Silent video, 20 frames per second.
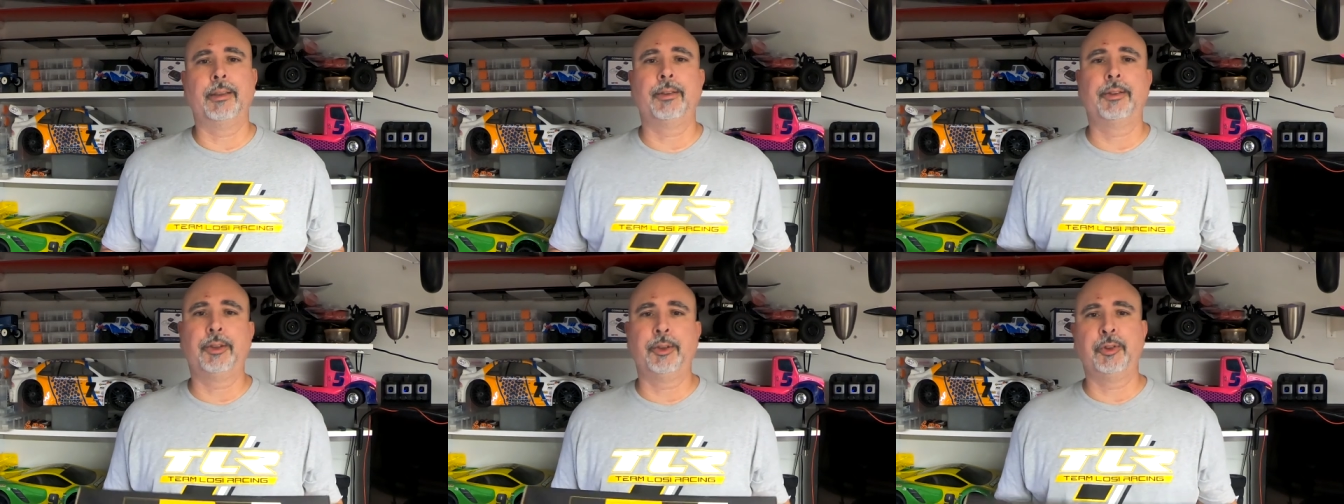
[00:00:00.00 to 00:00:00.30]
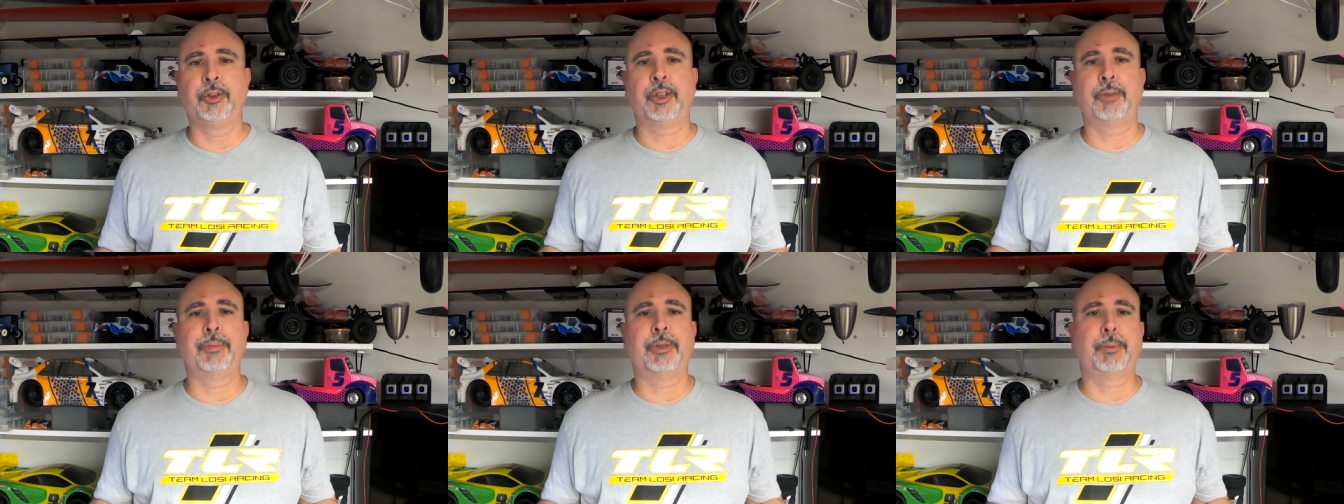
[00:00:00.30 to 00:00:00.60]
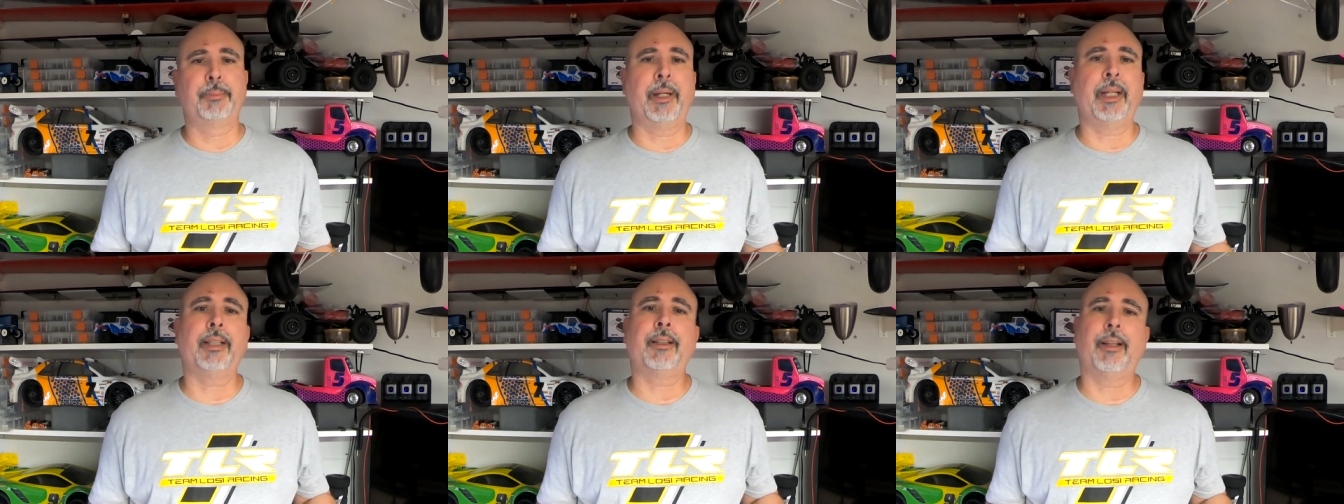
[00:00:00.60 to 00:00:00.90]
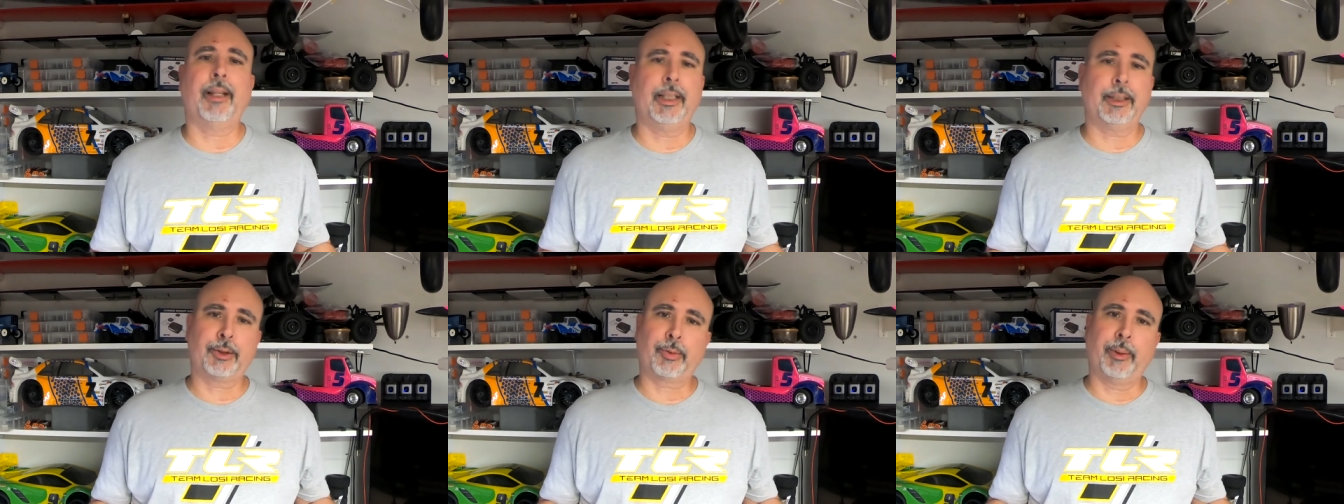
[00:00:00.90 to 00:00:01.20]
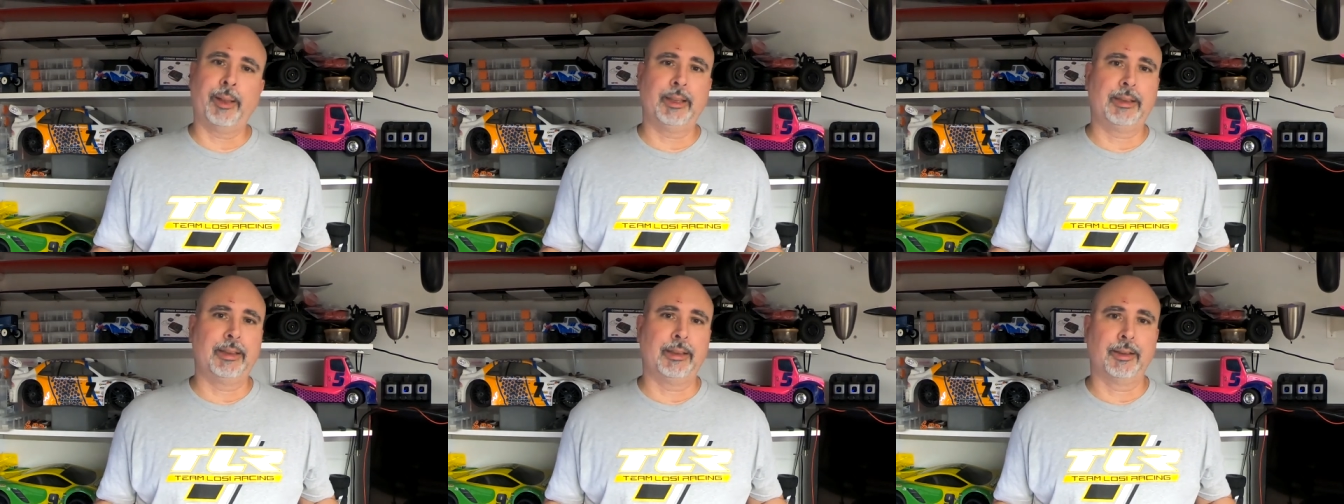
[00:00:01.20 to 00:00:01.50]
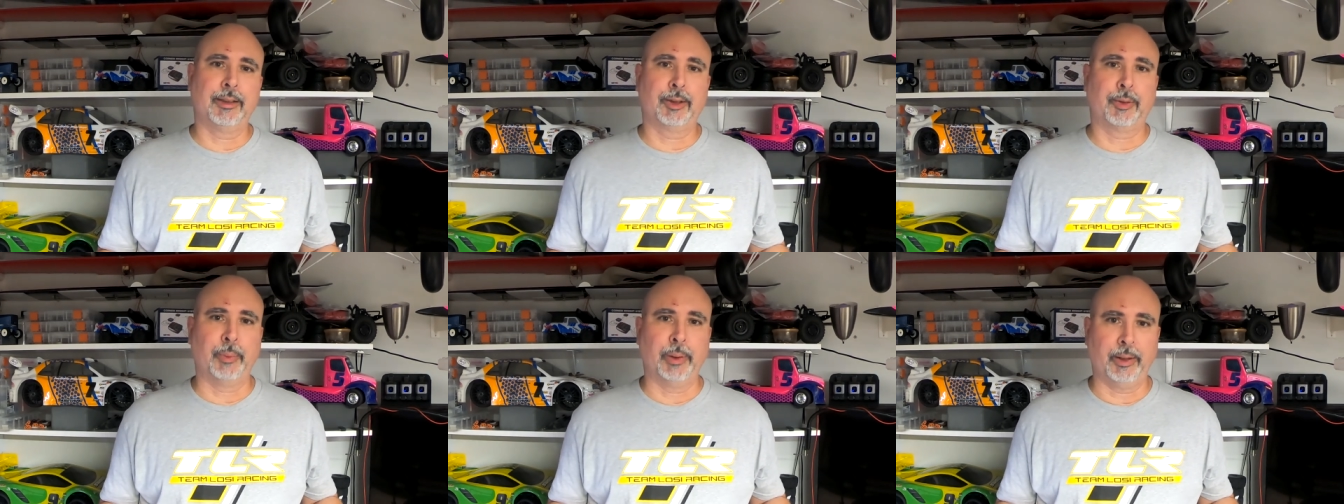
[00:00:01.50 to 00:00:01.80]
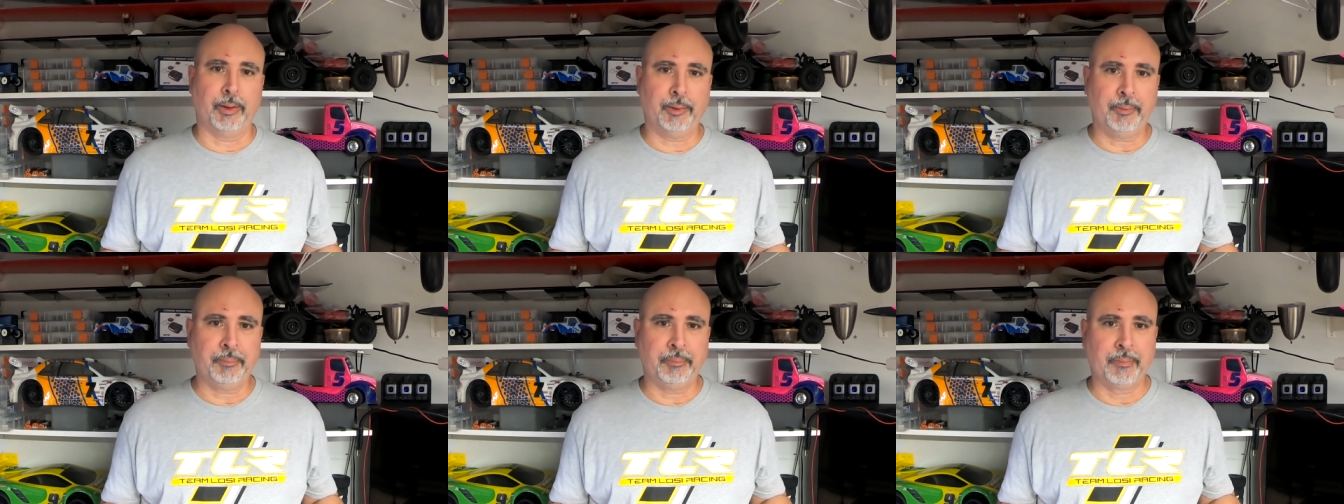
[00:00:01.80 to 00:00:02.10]
do some spec class racing this
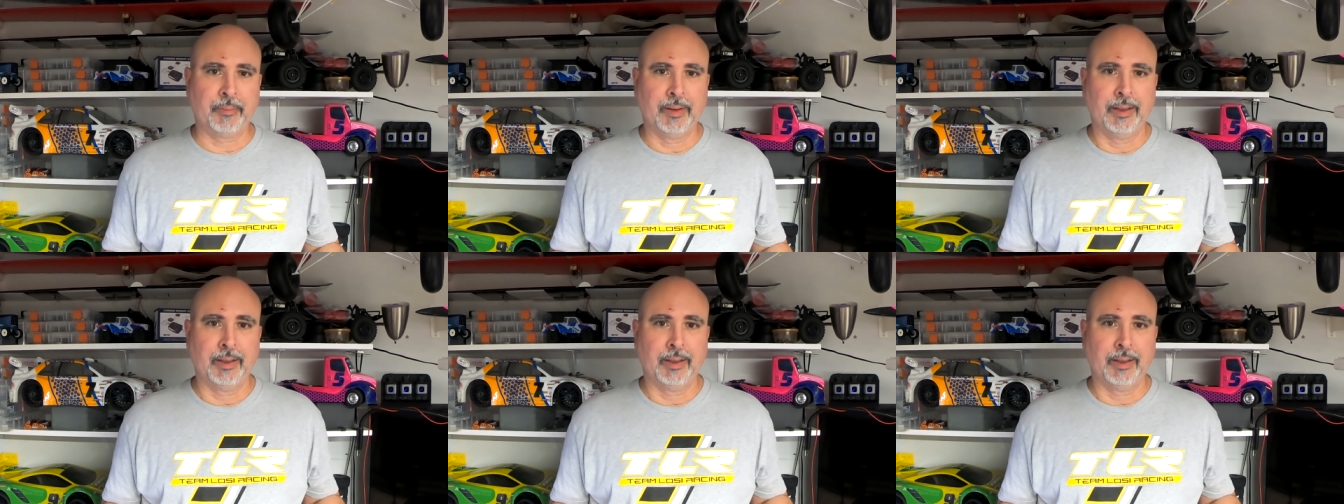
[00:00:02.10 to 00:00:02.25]
winter,